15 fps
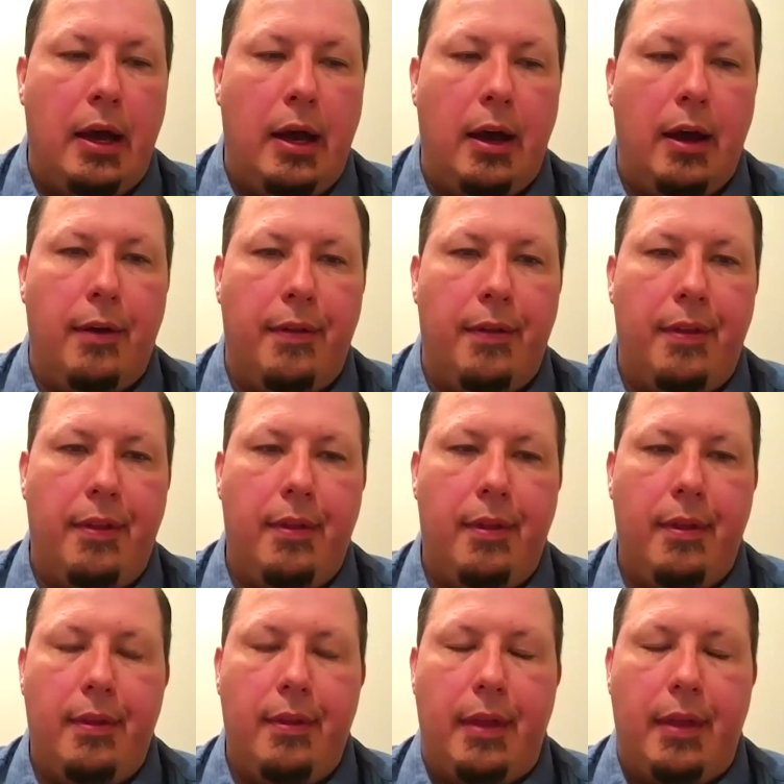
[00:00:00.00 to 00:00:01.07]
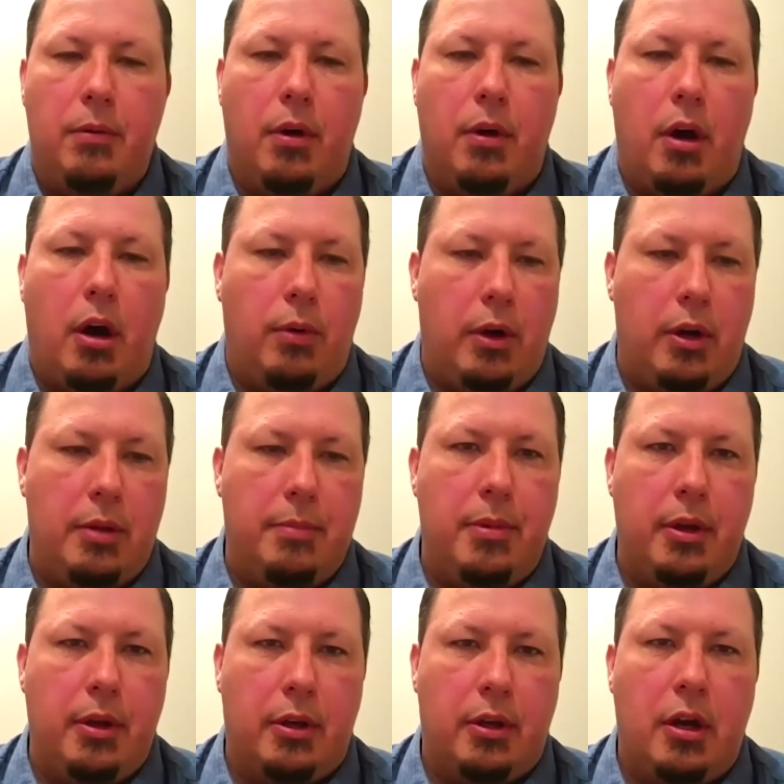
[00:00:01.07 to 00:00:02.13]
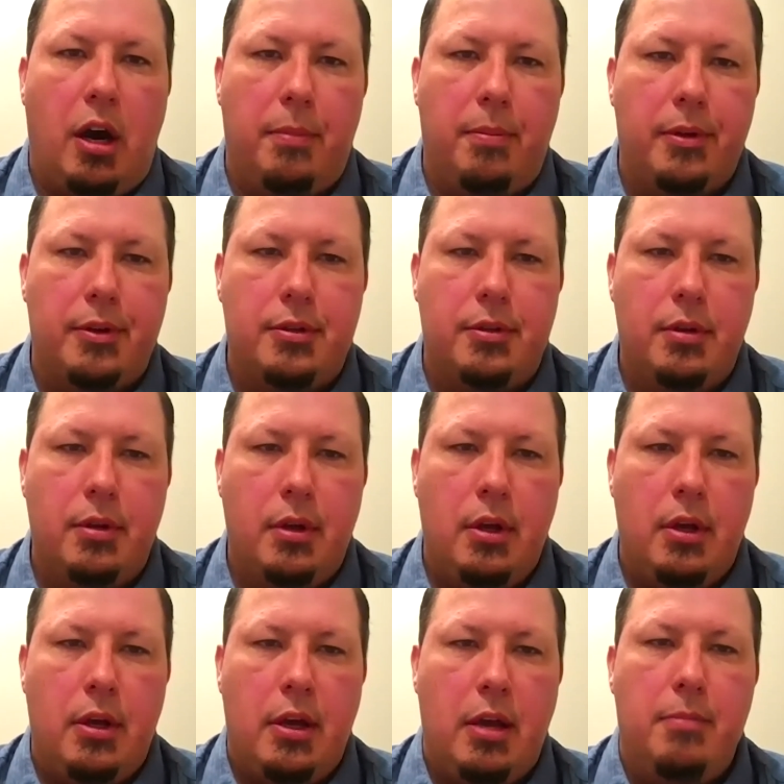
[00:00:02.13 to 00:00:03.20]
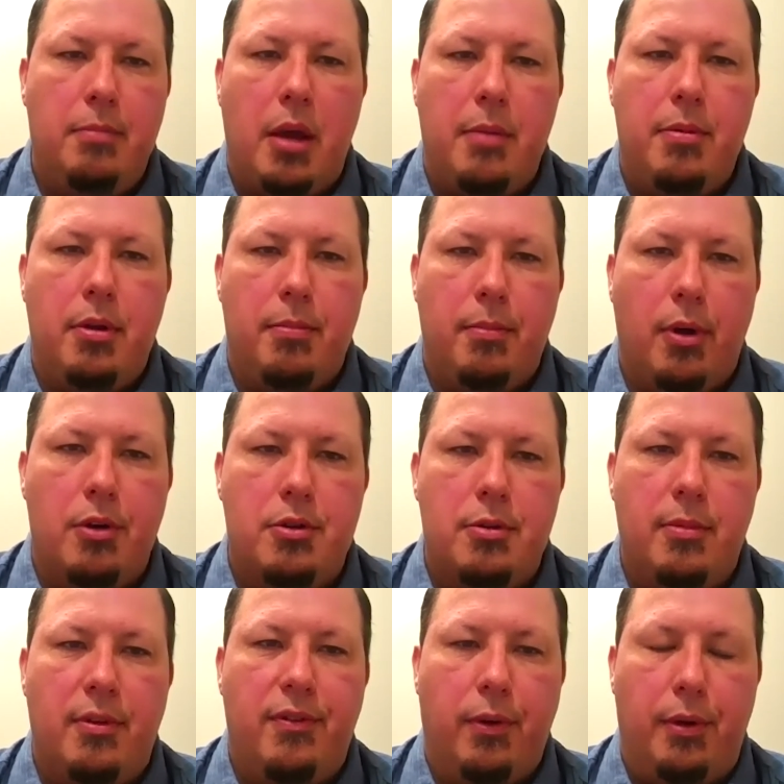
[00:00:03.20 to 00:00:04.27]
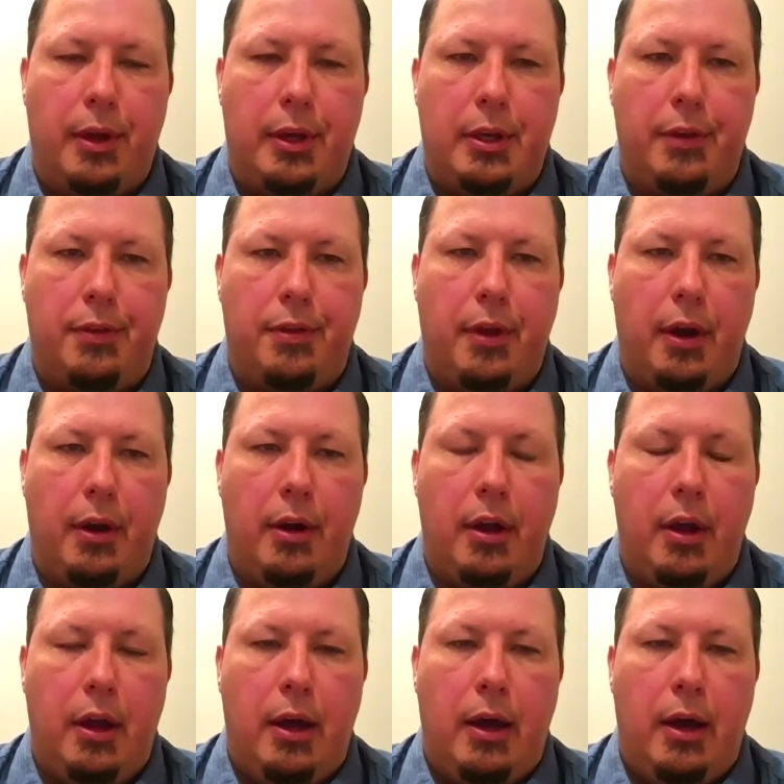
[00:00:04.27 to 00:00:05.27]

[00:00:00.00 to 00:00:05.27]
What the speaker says: that will already be accomplished in baby immersion before they get there.